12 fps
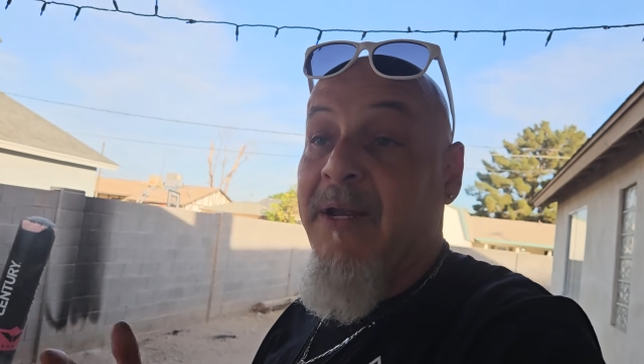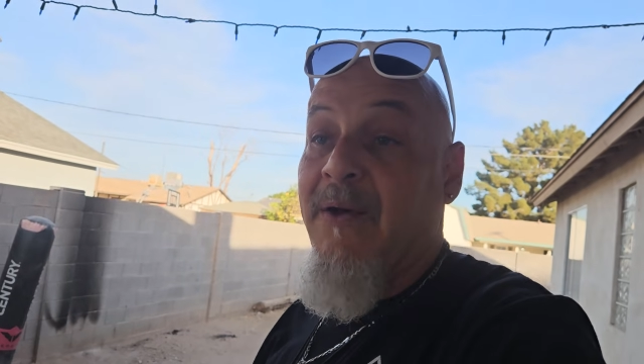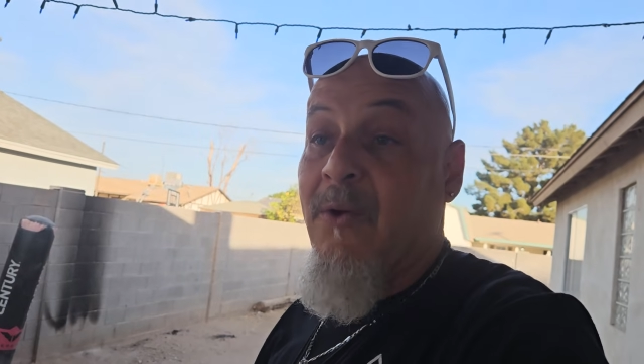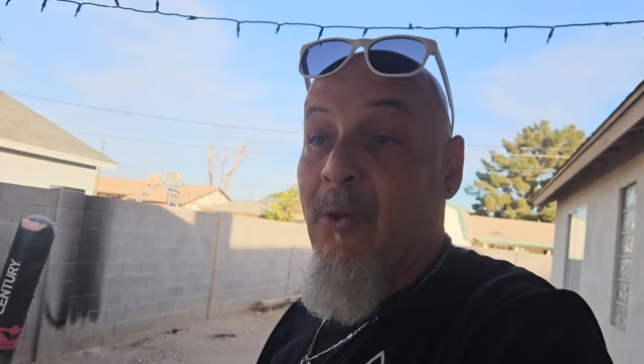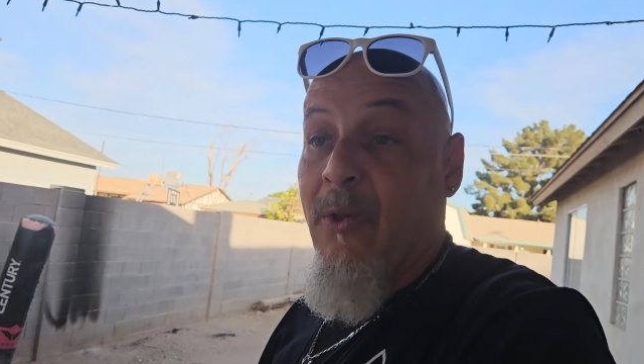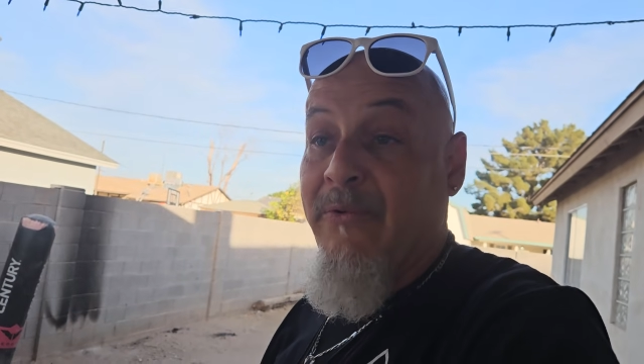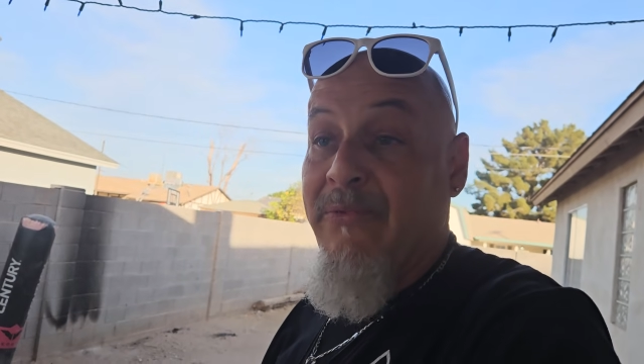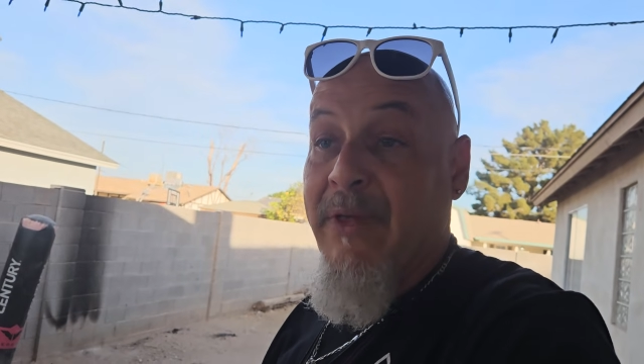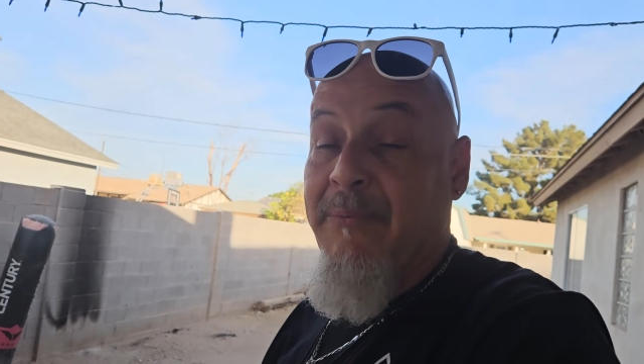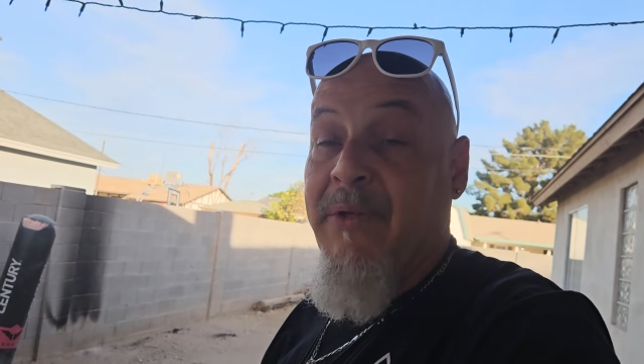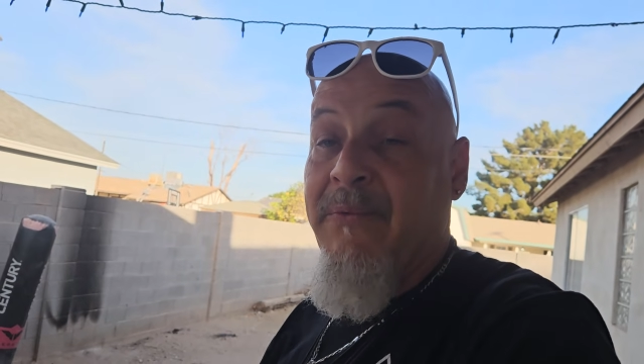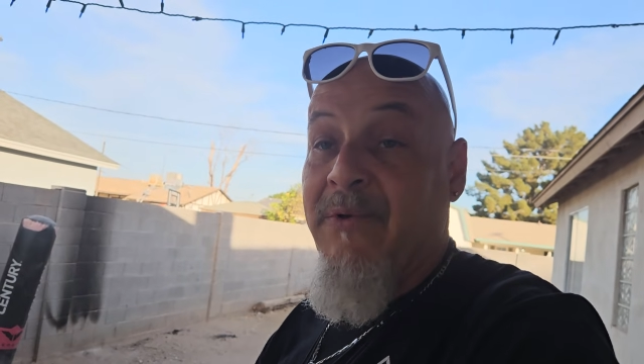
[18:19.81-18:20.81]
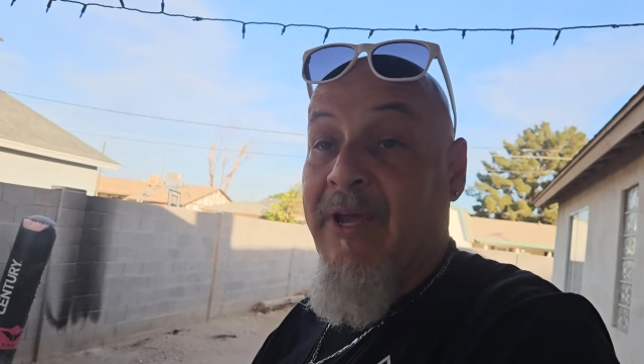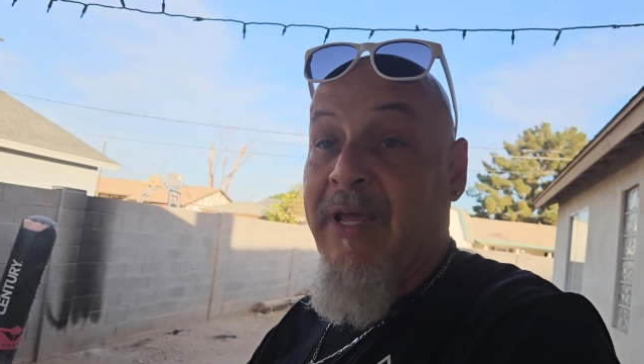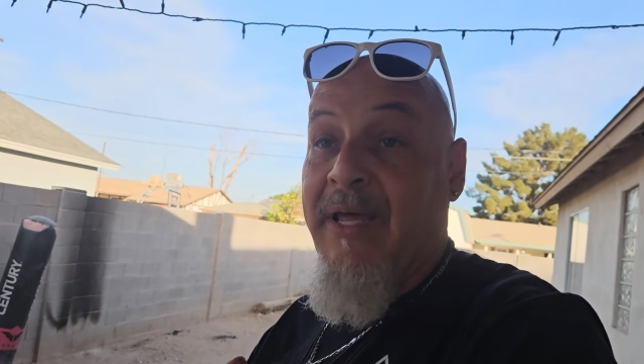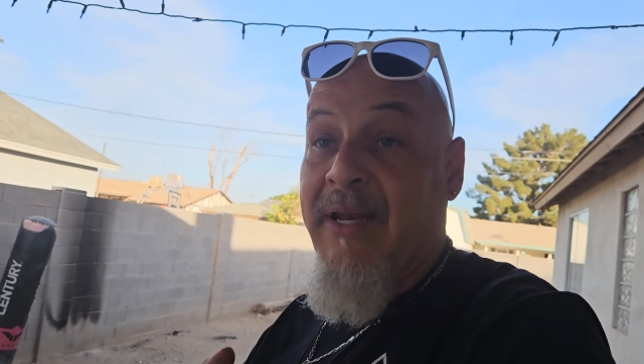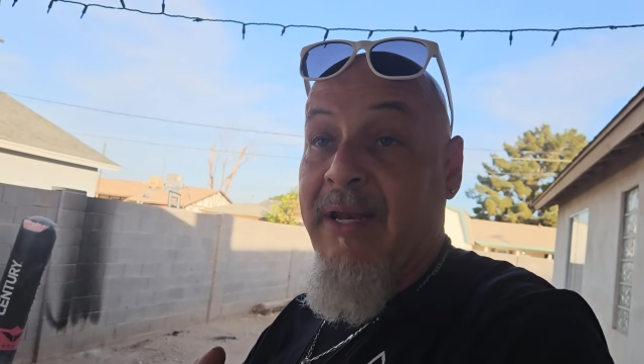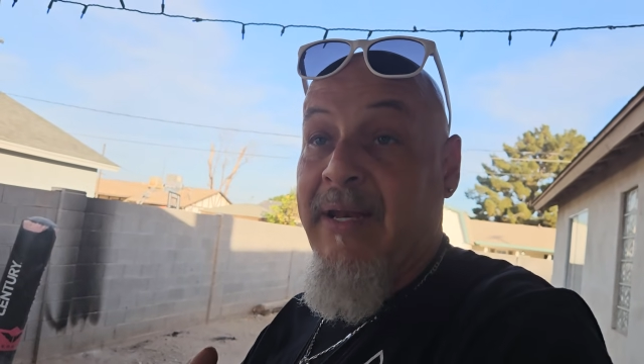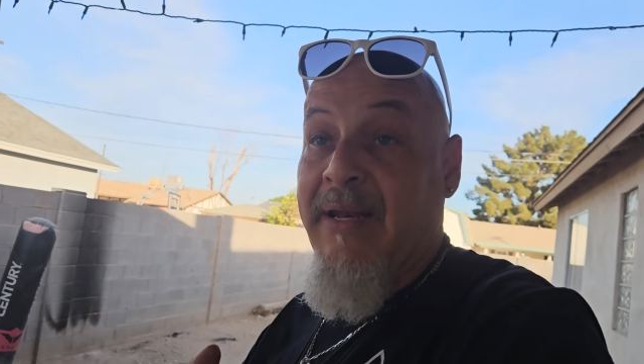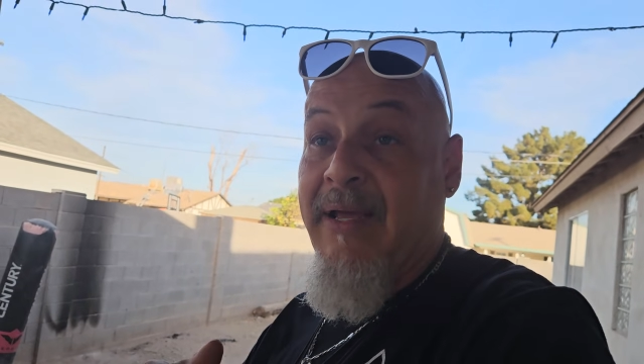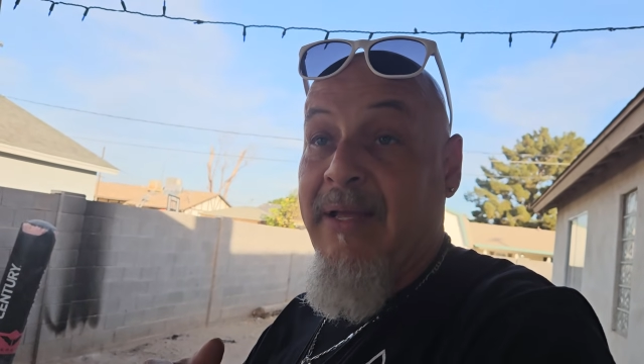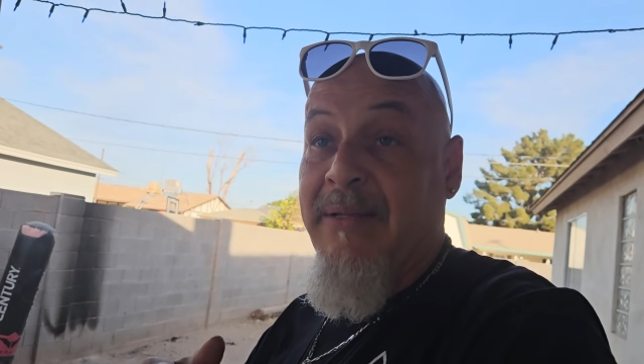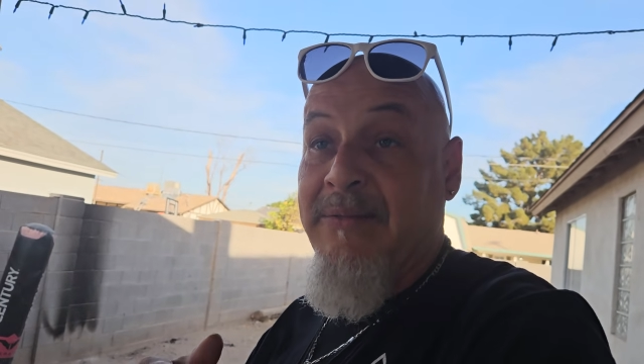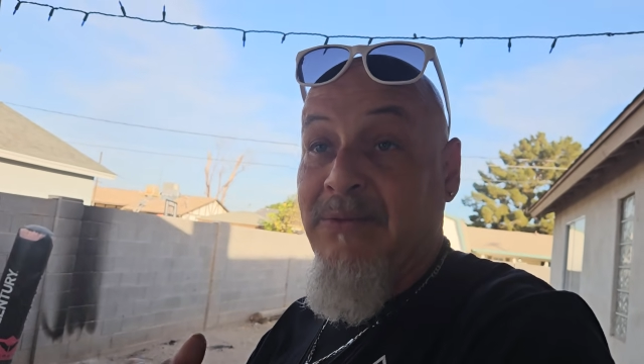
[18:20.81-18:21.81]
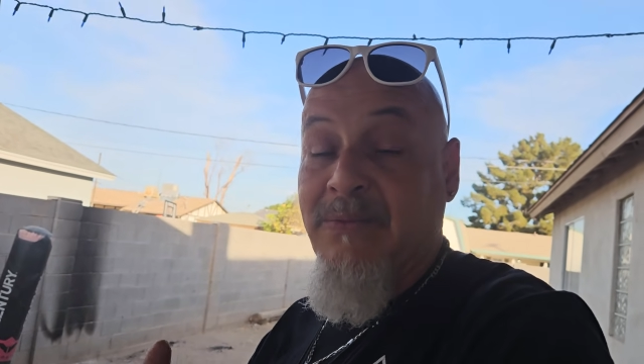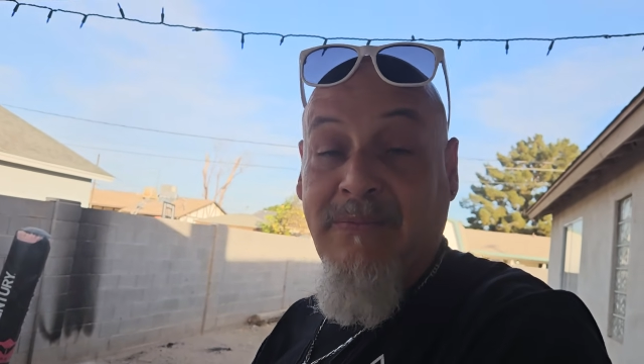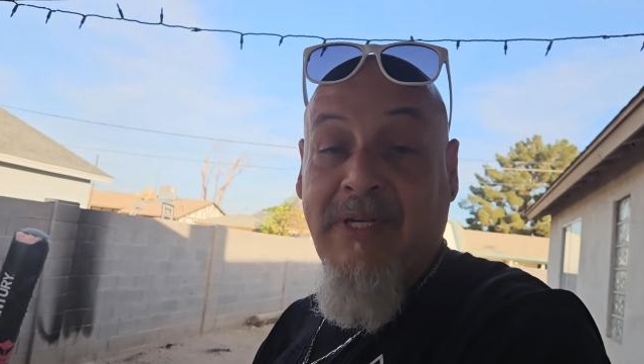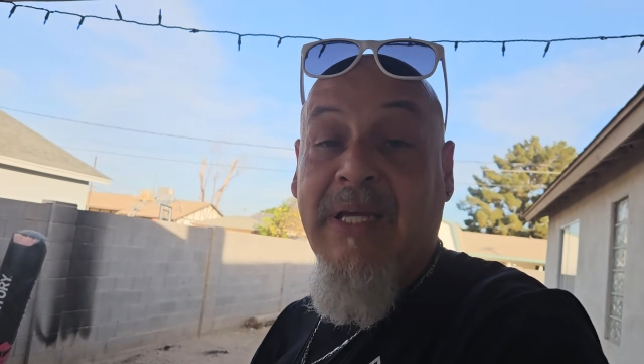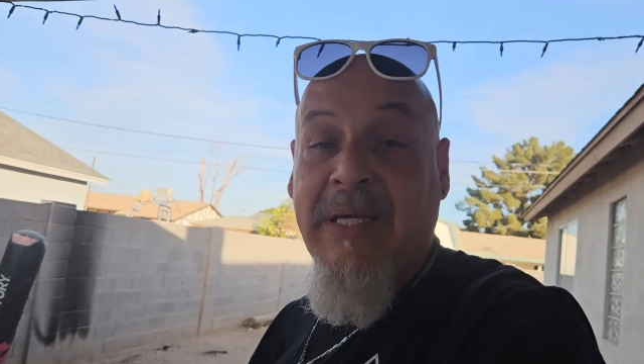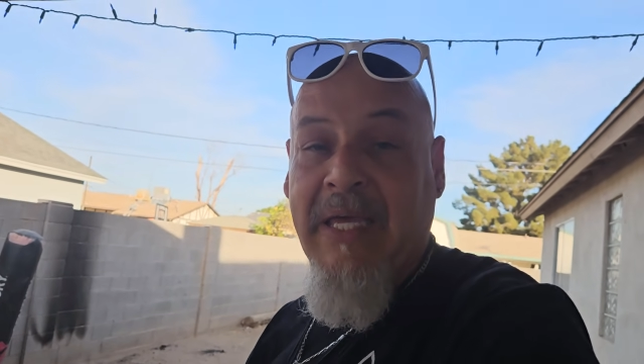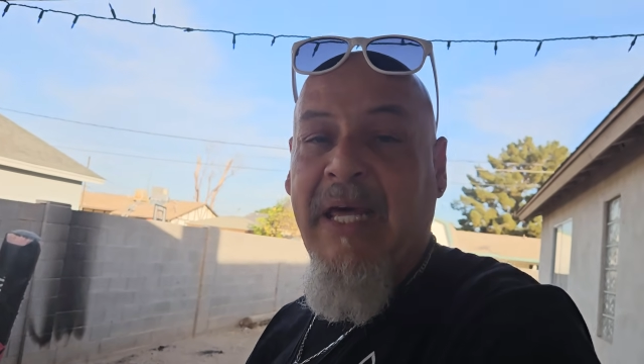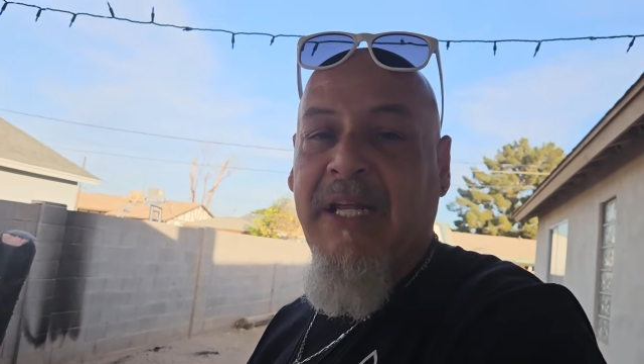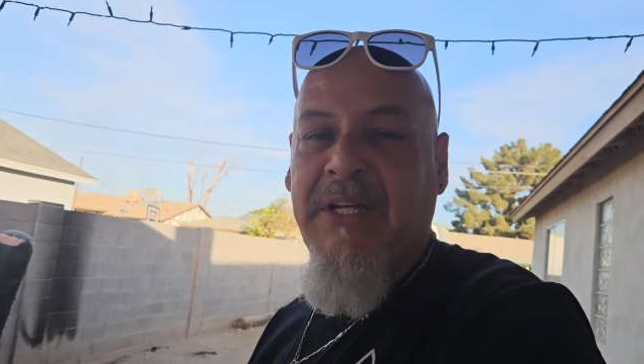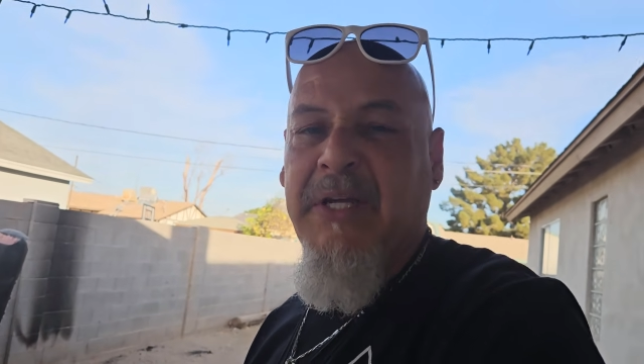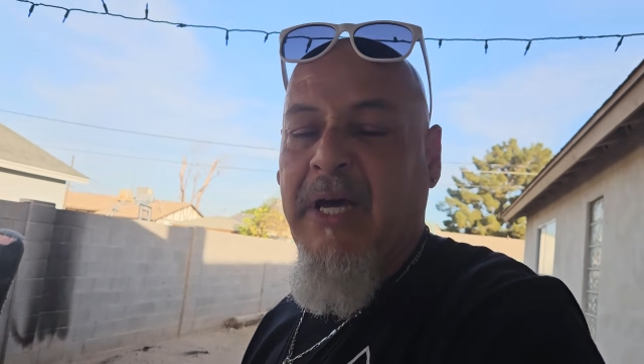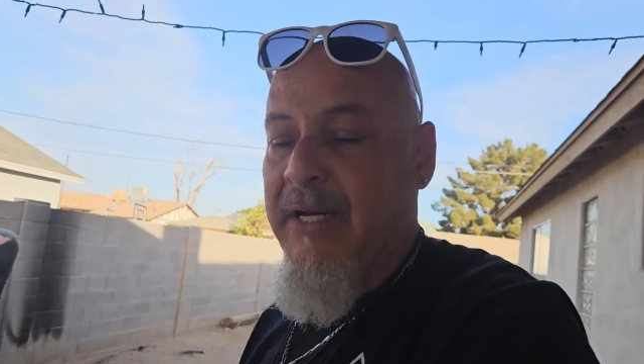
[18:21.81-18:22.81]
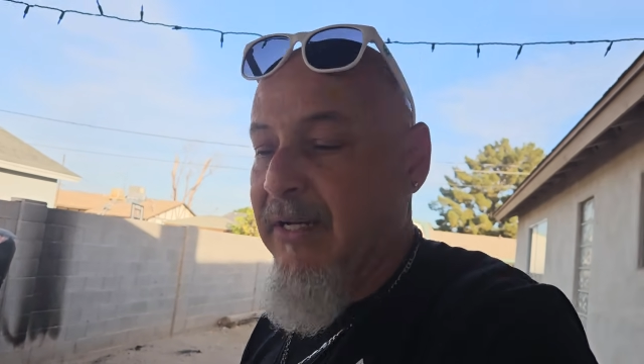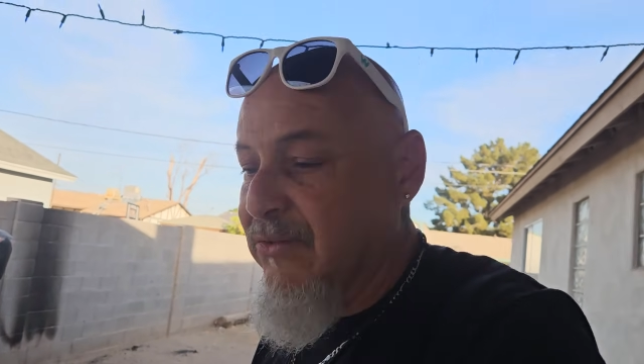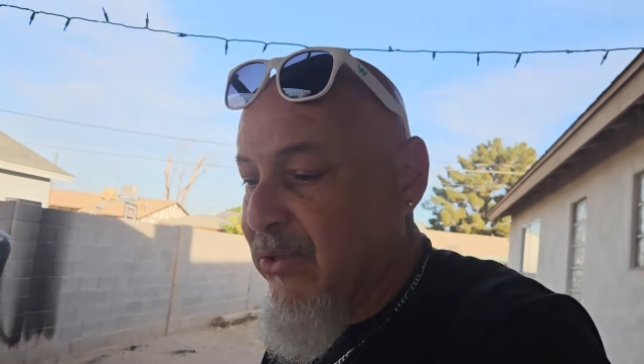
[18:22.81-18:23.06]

a hold of them and get it done.